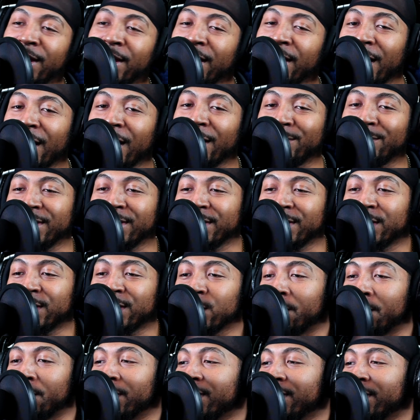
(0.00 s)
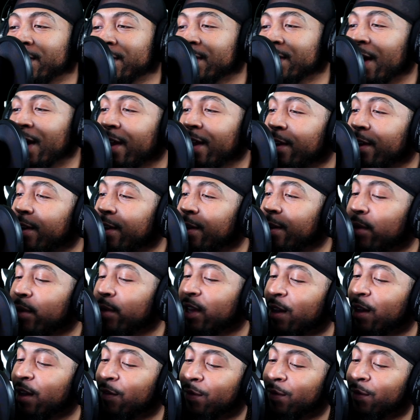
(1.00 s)
I'm just so excited to
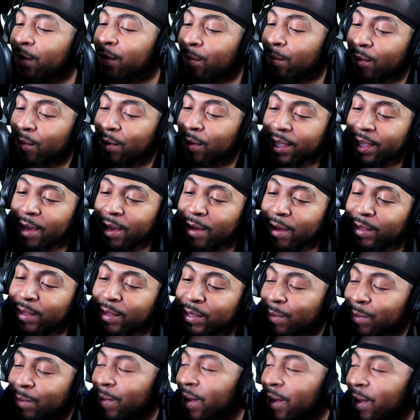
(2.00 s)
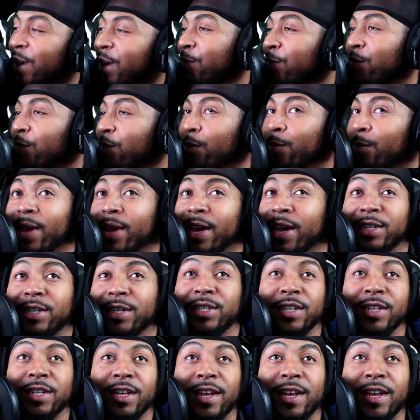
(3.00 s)
be able to bring y'all some
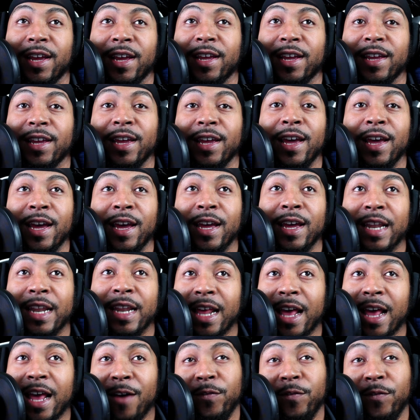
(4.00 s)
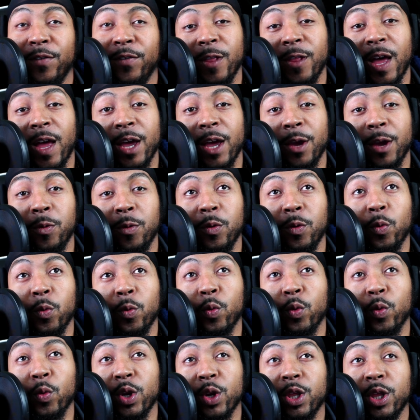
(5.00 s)
information tonight that I feel like will
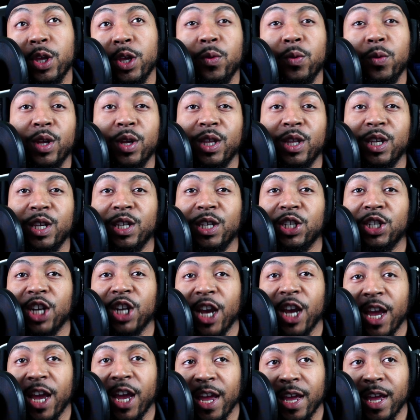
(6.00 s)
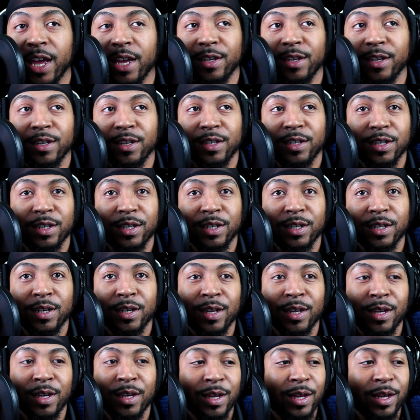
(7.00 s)
really, really change
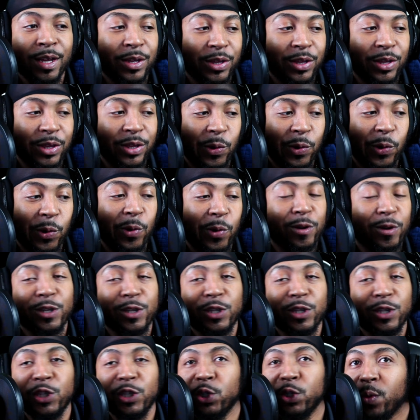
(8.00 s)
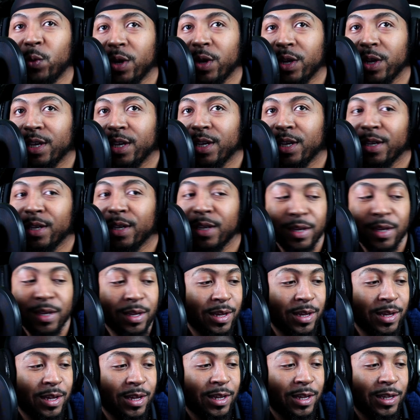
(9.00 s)
your
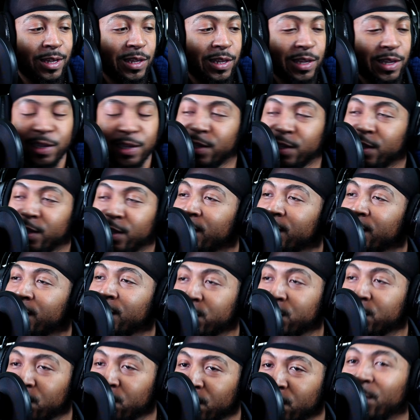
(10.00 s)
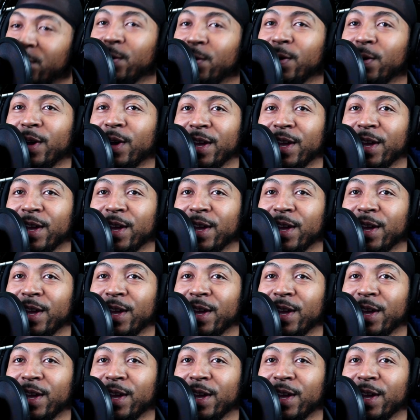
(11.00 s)
2021.